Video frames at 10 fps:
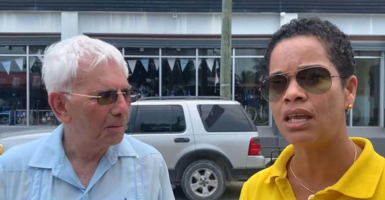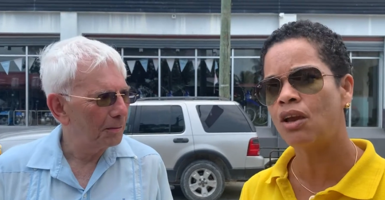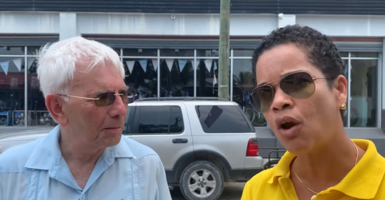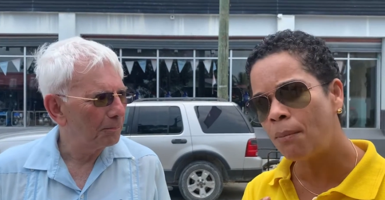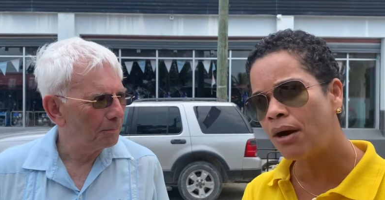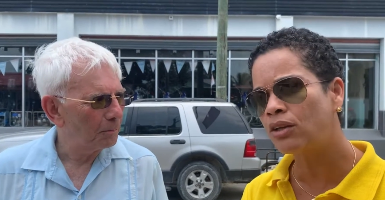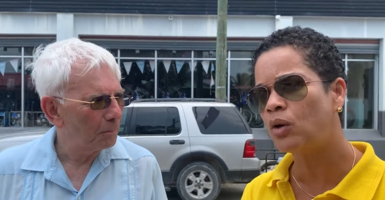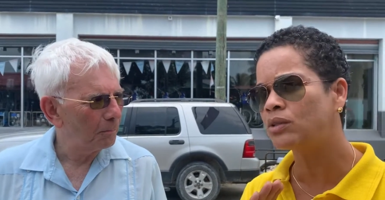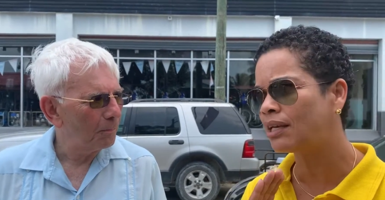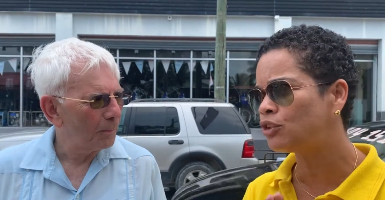Speaker 1: today. Come on
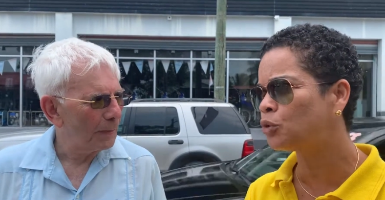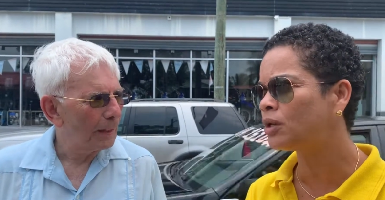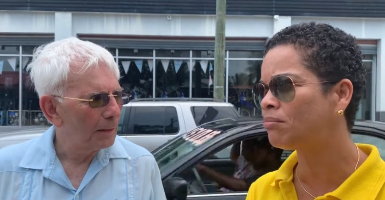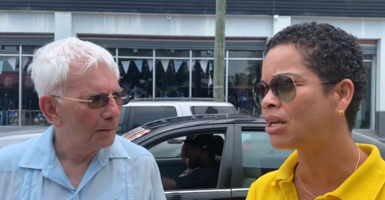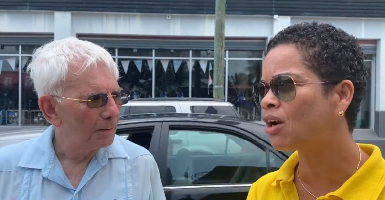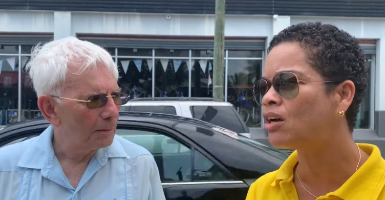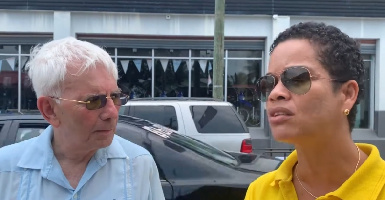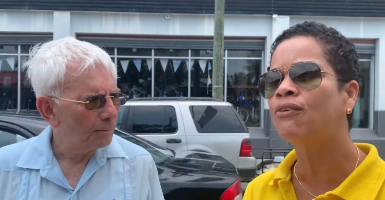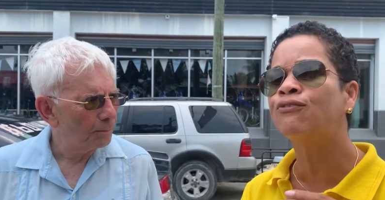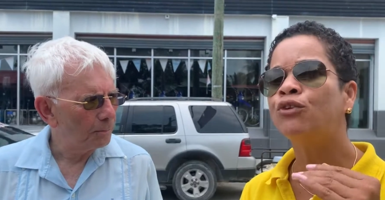out and do it
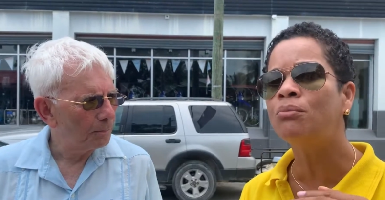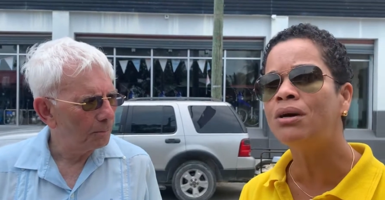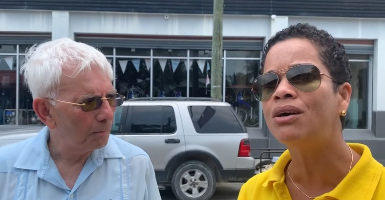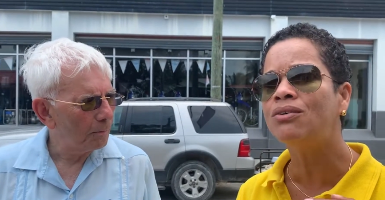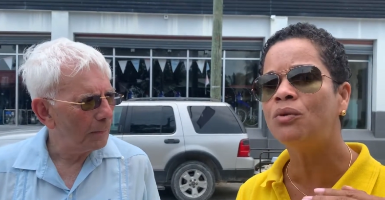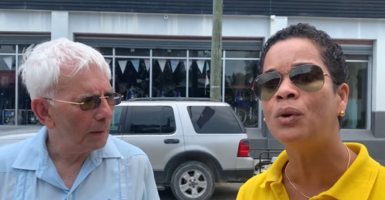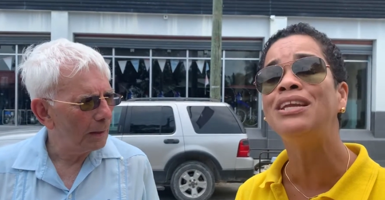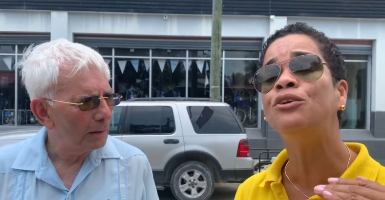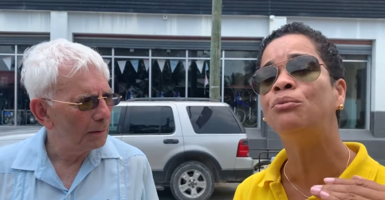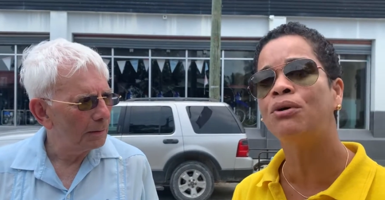because if tomorrow,
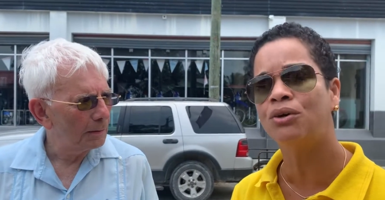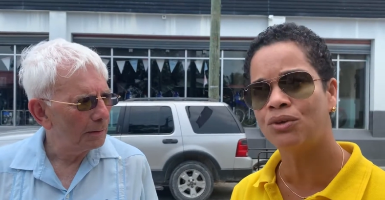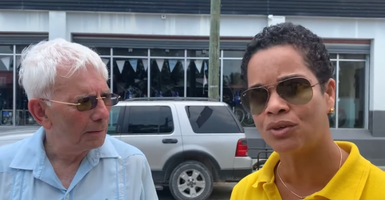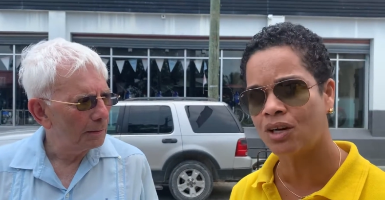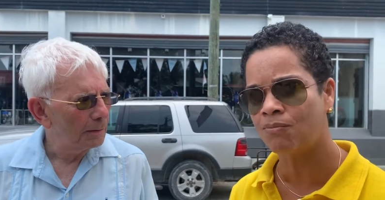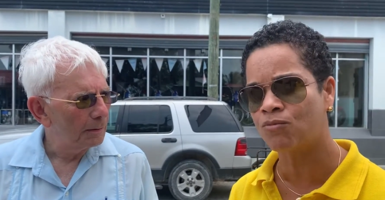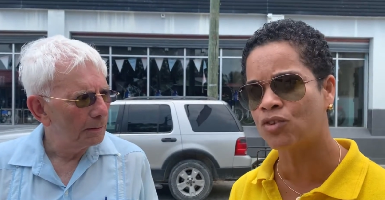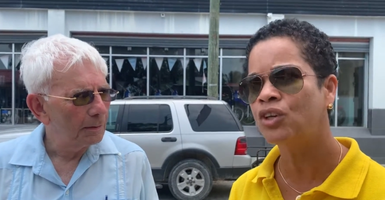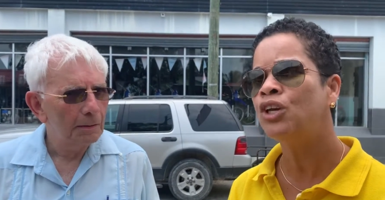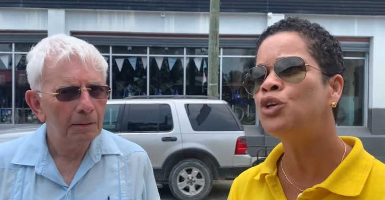when tomorrow
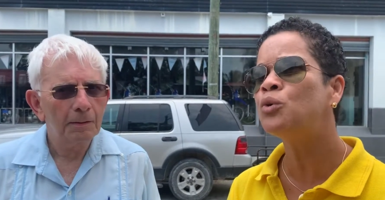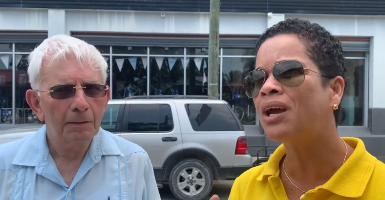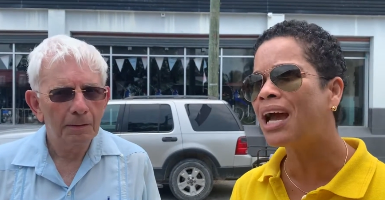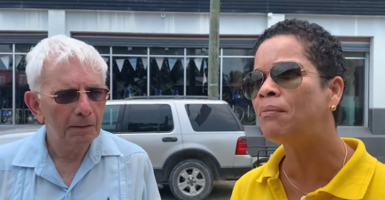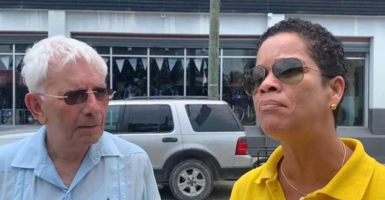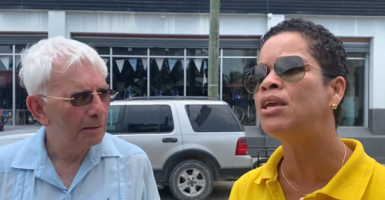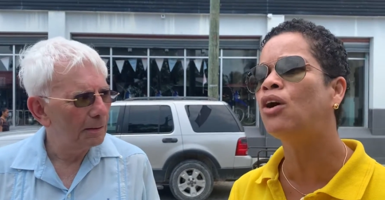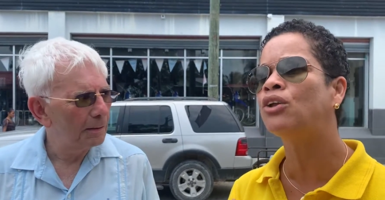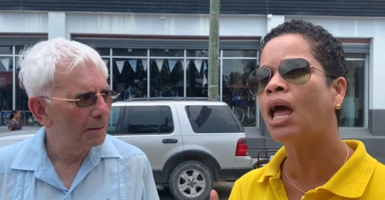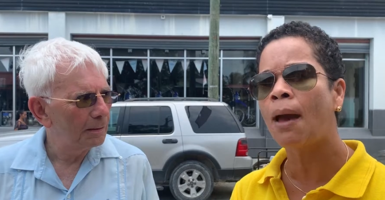comes, you can't
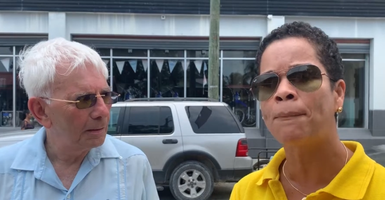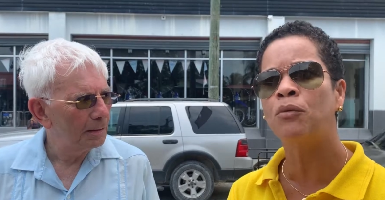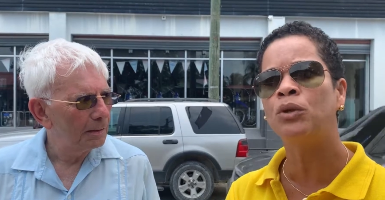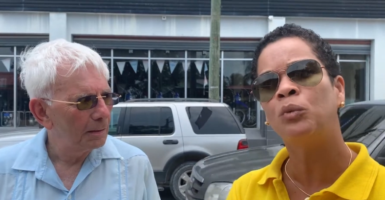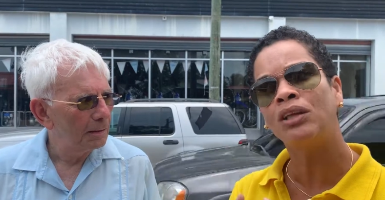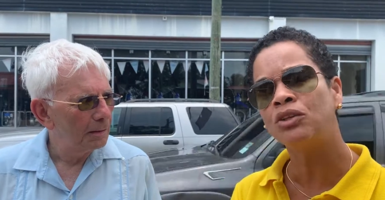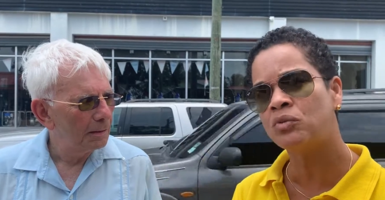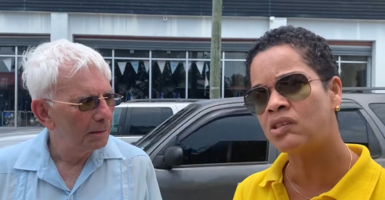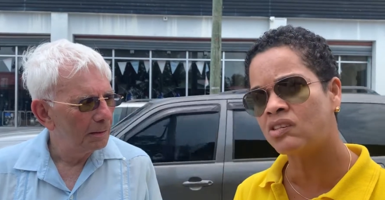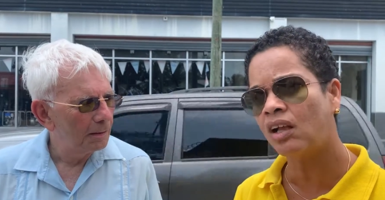be unhappy with what
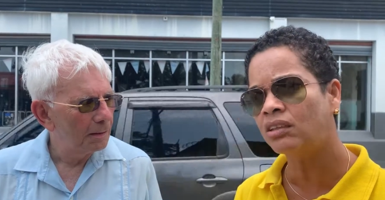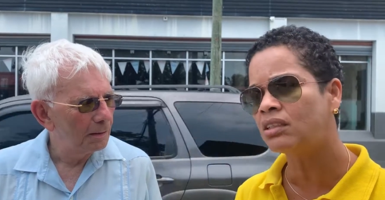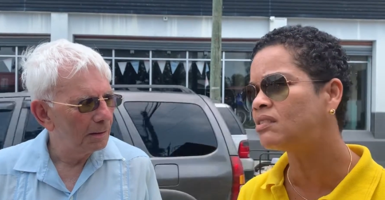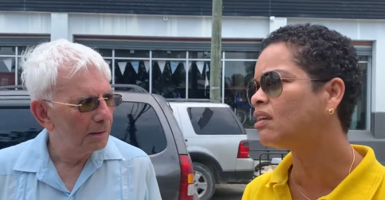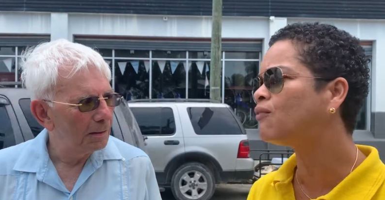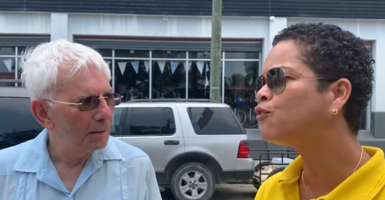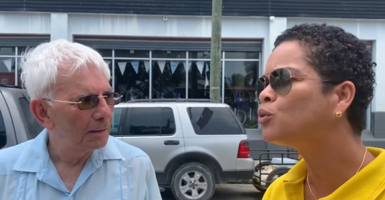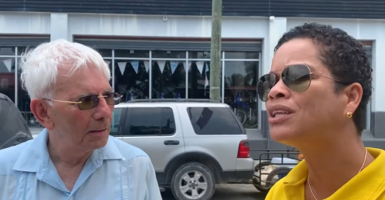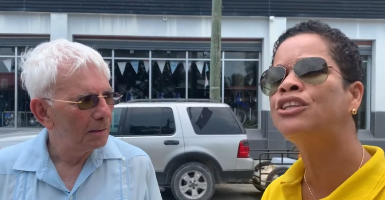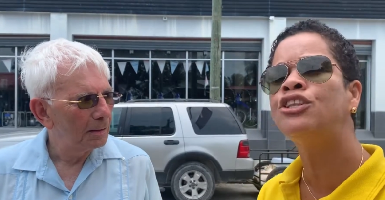the result is if
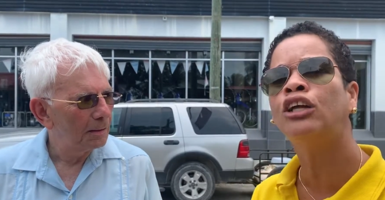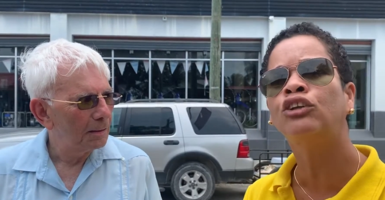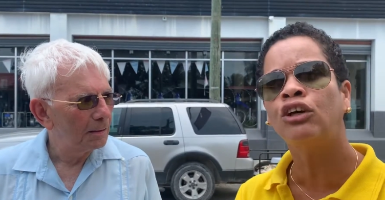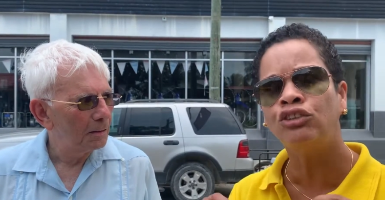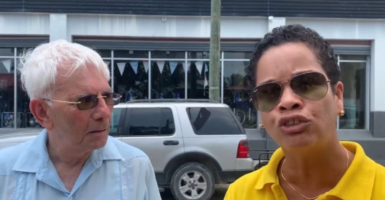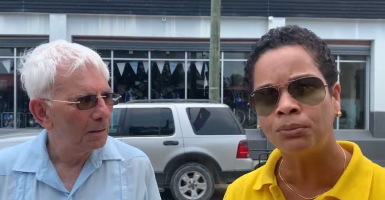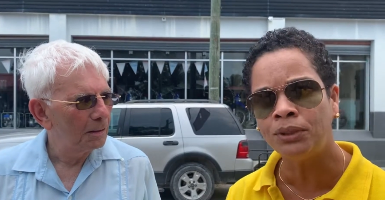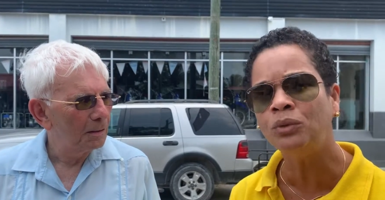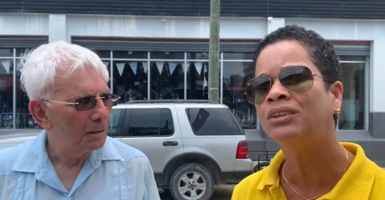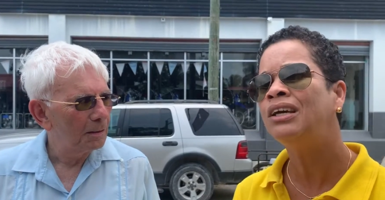you did not
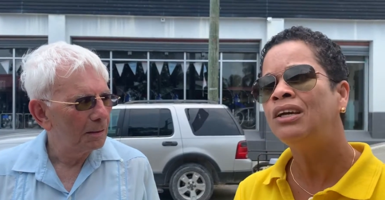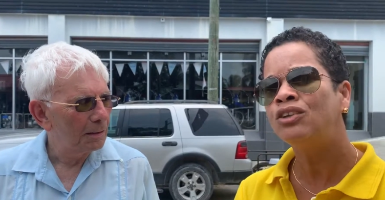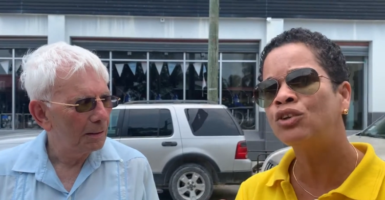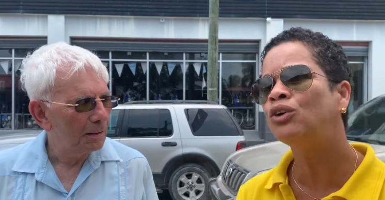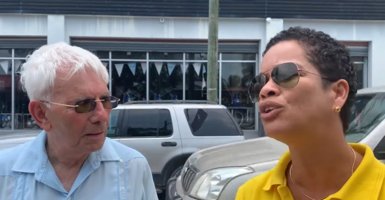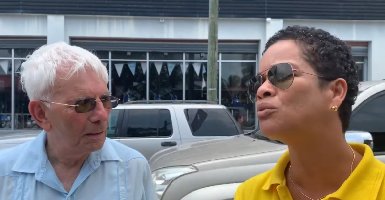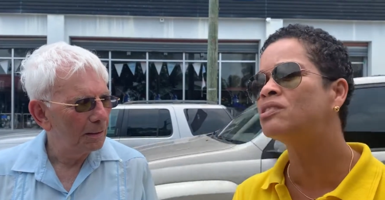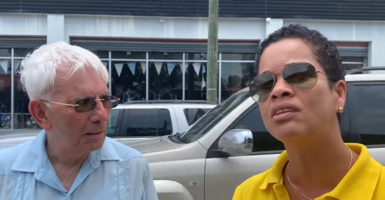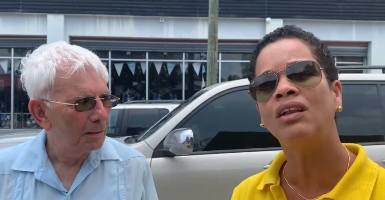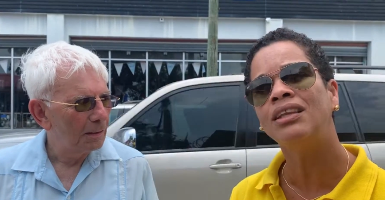contribute to the
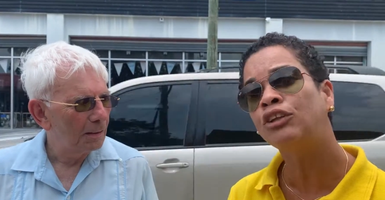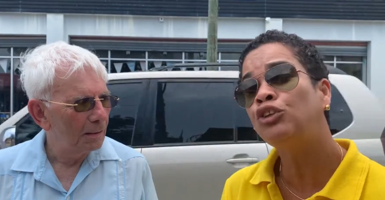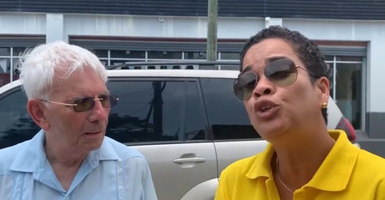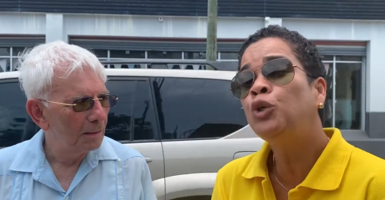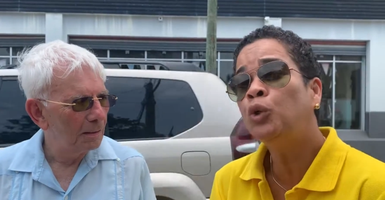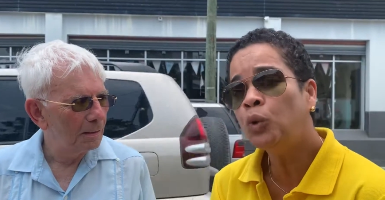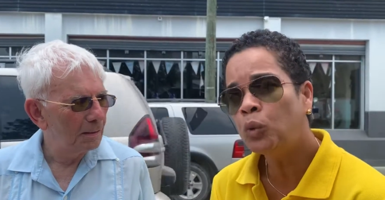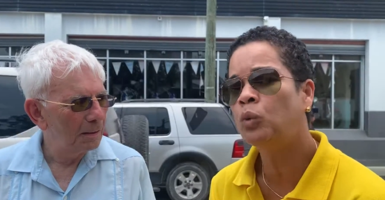result that you